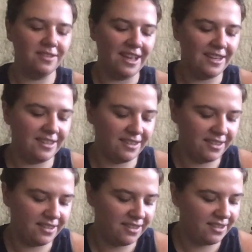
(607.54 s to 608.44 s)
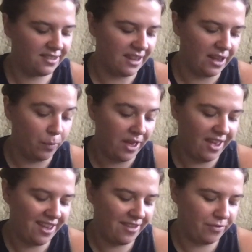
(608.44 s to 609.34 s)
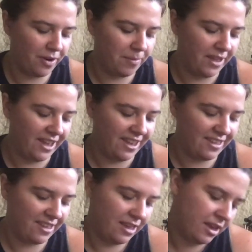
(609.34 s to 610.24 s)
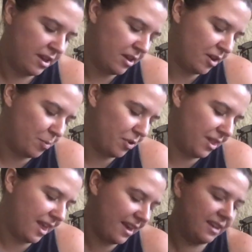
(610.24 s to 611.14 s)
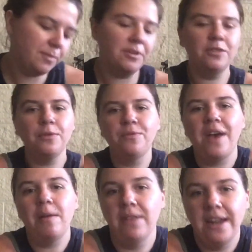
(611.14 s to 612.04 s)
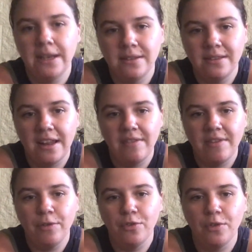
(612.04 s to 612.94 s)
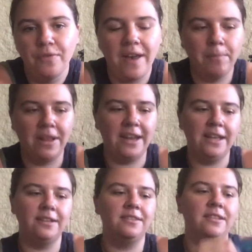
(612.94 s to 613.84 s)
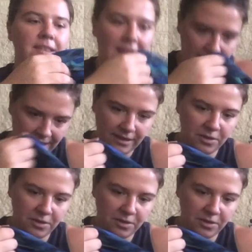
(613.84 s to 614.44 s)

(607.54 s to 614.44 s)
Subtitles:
like to stay away from like capri leggings, but these were Fabletics, and I've never sold Fabletics leggings